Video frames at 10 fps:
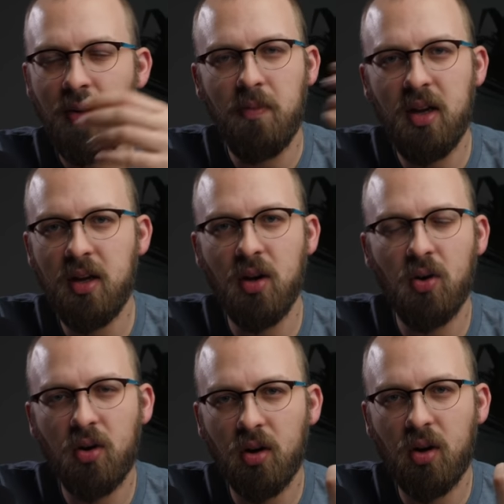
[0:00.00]

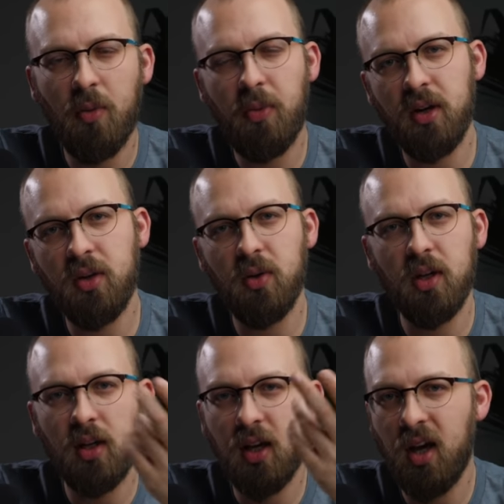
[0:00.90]
mediocre company
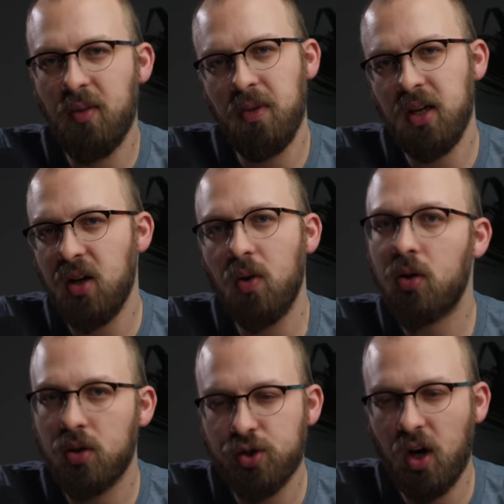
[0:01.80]
doing a
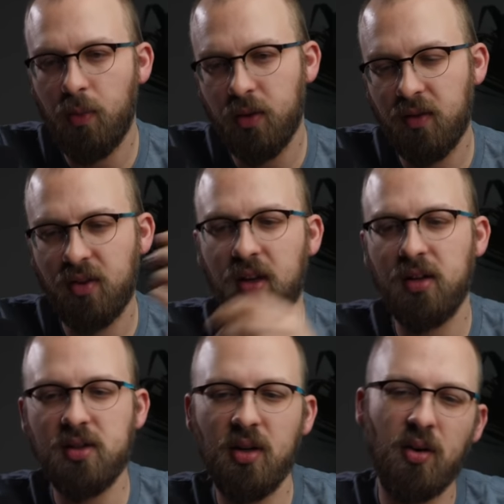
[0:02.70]
mediocre job with
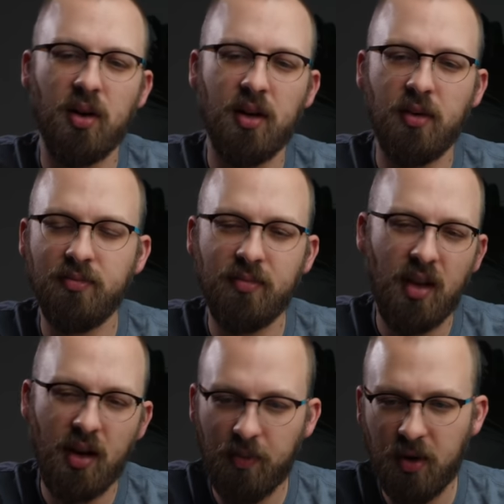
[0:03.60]
everything, so
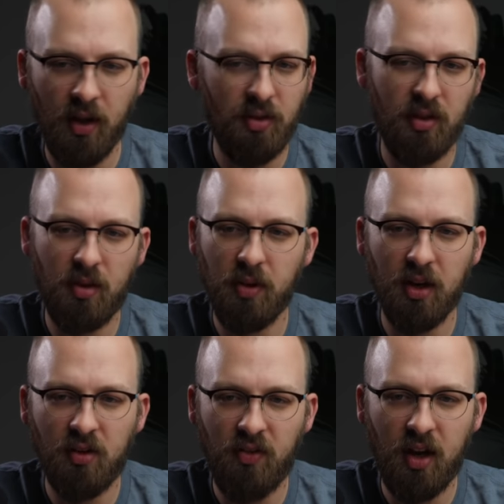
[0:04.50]
I'm not the
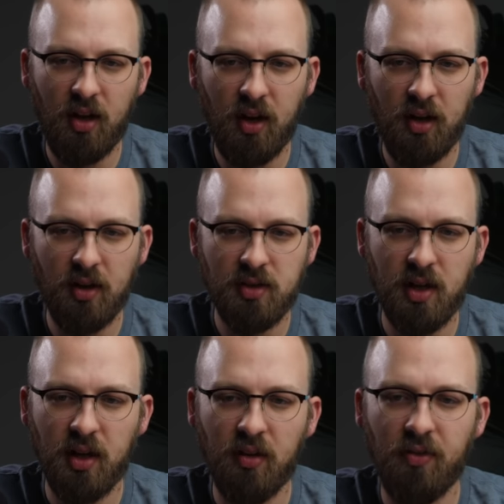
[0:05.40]
biggest fan and it's
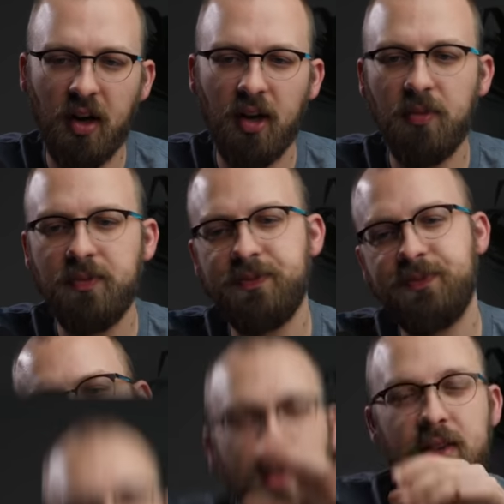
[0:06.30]
getting a fail.
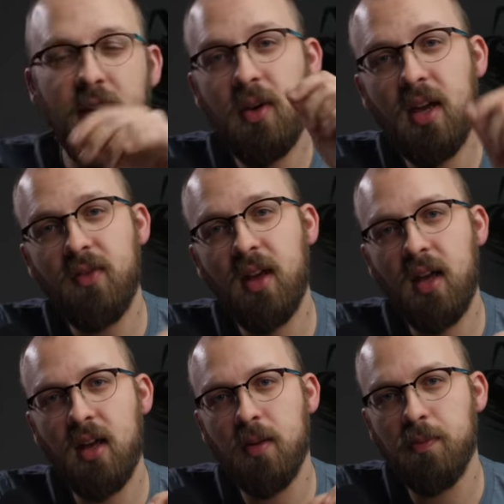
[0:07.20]
Then we have
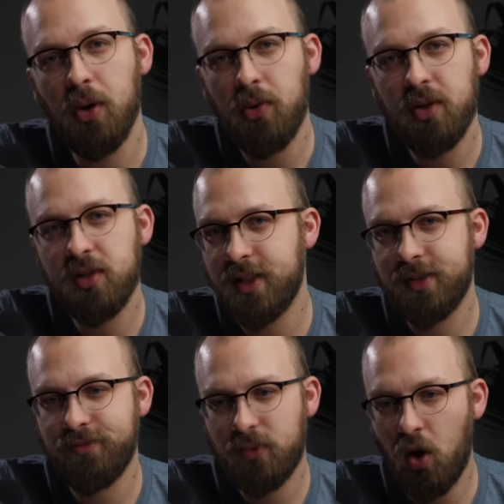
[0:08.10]
a
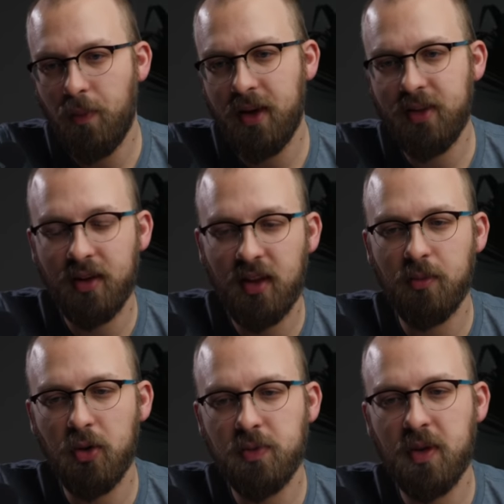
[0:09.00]
bonus company that I think
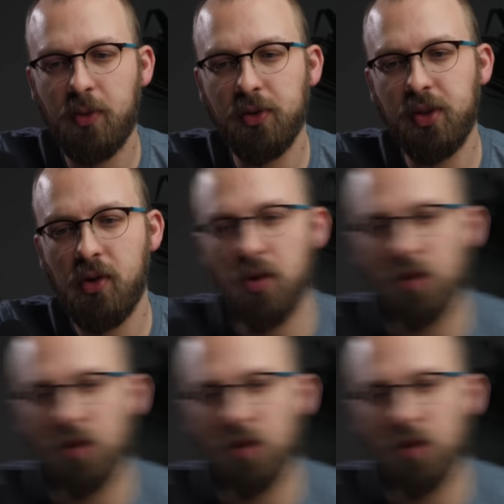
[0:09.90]
most people don't